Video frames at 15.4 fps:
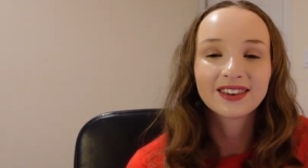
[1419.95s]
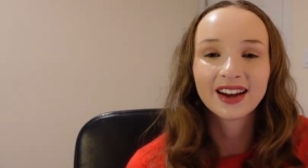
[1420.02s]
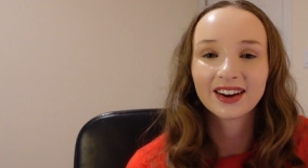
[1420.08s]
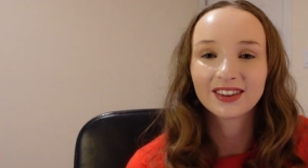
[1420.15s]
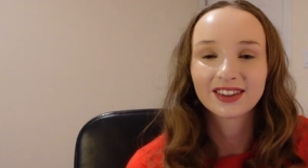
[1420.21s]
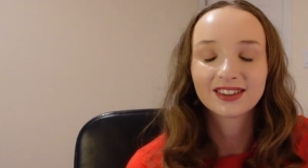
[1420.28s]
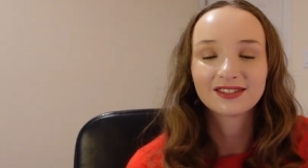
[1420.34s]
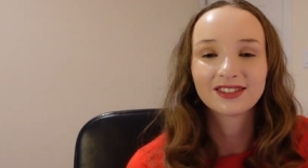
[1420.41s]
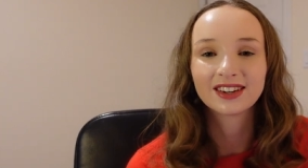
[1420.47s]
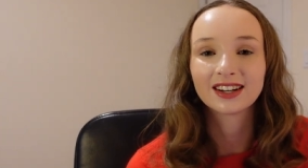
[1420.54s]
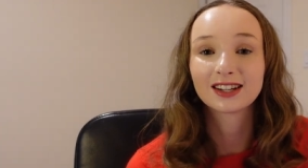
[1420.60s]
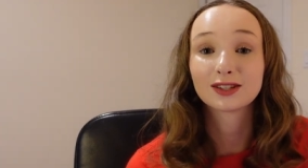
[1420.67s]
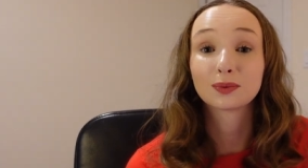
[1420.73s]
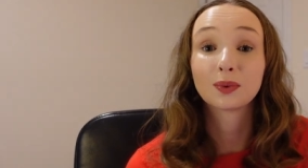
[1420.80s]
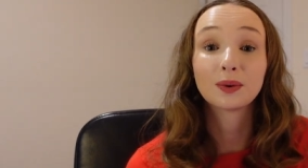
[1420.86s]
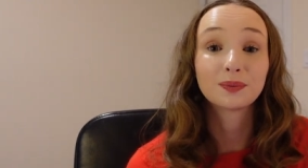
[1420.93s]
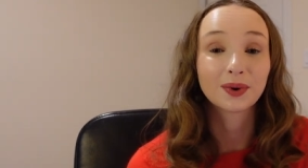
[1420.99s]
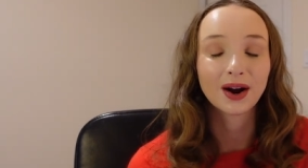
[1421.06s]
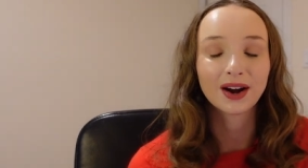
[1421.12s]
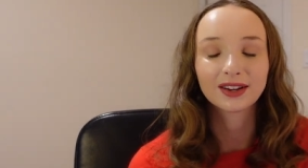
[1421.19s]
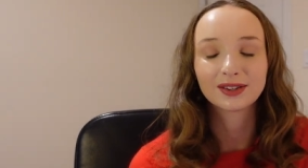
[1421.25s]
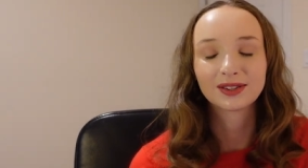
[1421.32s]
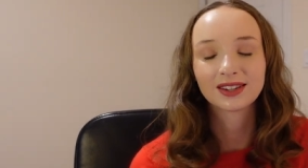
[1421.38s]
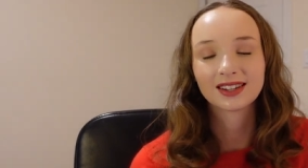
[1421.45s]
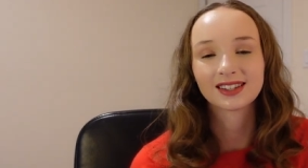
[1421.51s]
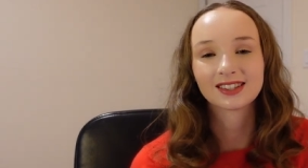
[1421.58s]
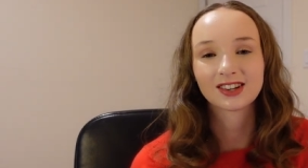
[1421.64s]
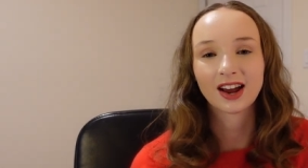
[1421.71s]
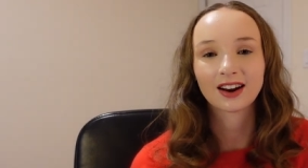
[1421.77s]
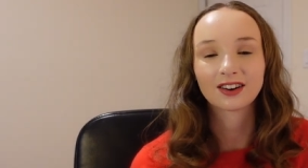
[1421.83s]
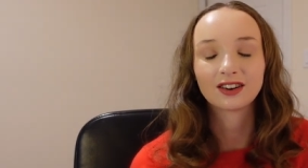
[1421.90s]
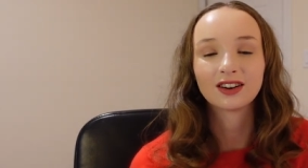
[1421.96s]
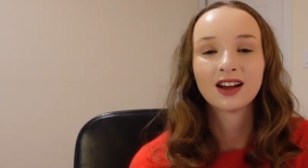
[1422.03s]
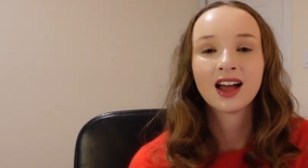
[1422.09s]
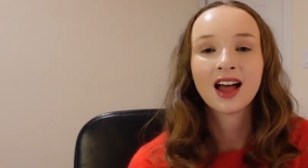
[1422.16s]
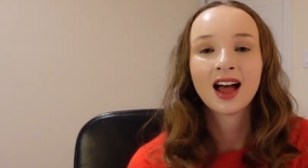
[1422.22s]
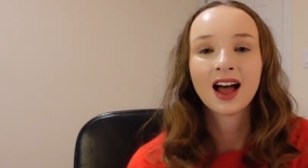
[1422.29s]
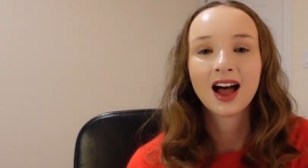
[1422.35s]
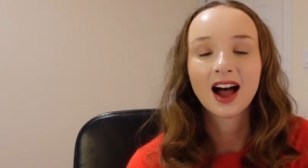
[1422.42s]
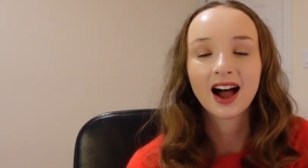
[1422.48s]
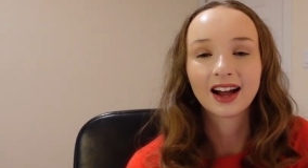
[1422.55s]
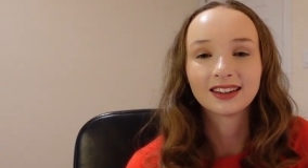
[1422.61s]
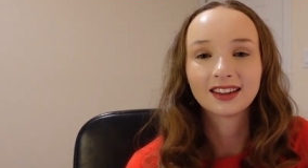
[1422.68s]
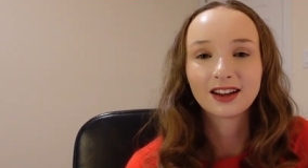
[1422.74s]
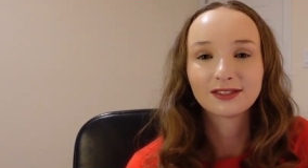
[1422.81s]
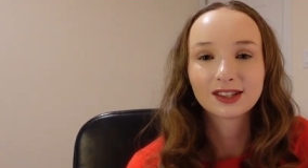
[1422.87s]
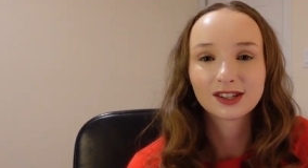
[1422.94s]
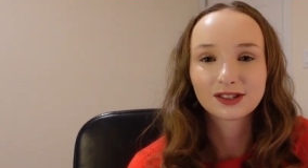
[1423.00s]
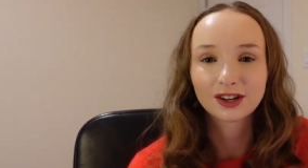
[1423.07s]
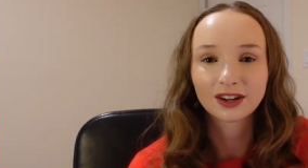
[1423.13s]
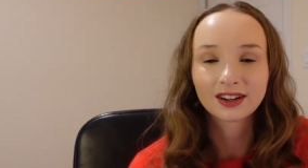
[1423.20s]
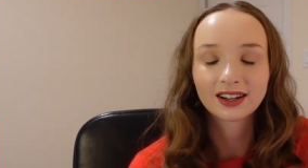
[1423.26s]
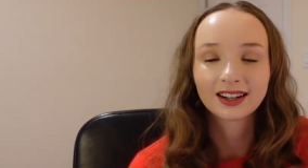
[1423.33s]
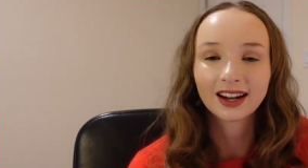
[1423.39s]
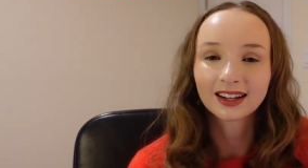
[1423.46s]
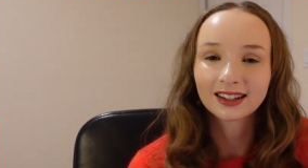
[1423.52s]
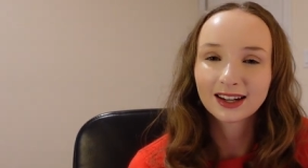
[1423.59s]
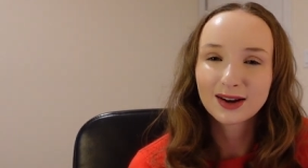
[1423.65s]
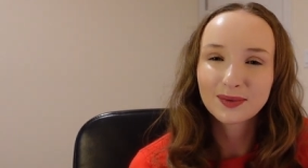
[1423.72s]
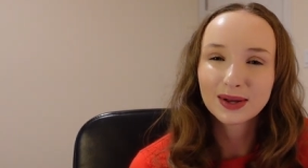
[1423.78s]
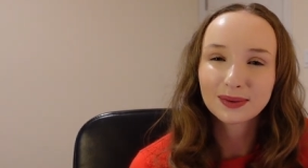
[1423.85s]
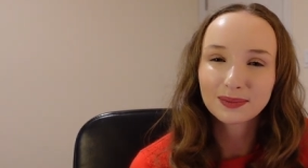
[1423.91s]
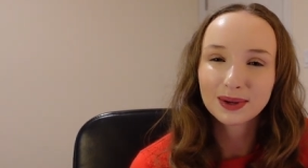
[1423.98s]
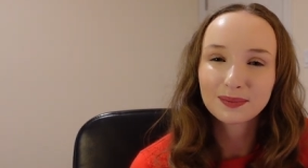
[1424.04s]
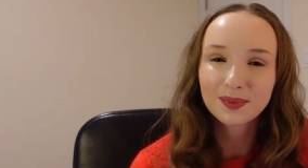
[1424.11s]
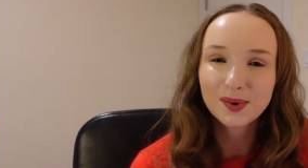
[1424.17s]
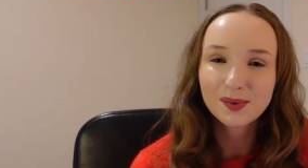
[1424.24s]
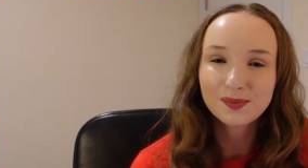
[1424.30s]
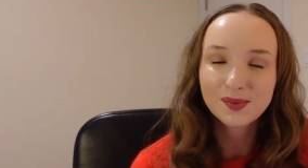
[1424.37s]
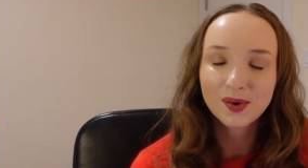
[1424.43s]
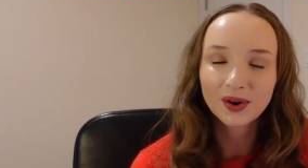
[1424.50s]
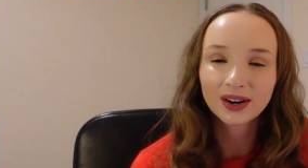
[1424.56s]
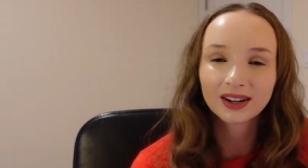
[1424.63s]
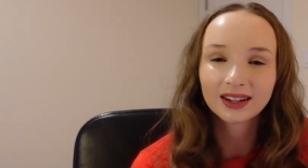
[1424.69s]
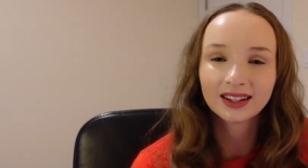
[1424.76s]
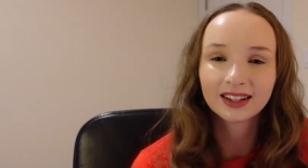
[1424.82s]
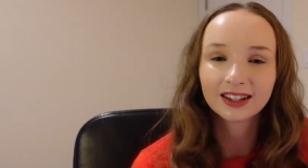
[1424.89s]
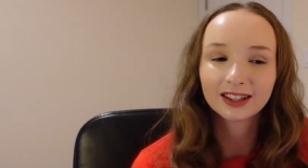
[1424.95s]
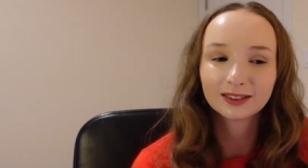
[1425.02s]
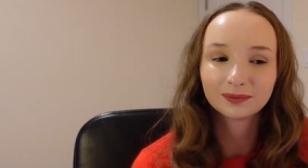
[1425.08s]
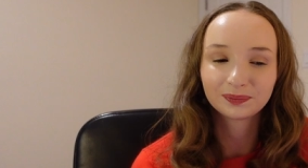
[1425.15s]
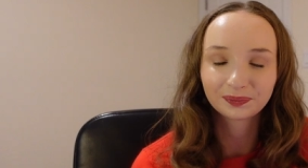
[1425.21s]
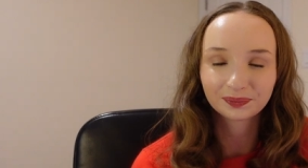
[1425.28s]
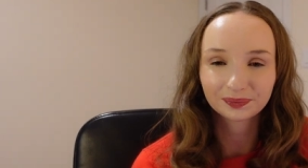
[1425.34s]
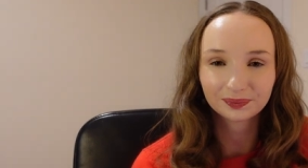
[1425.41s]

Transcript: health and fitness, what brought you to this channel. I'd love to start connecting with people more here.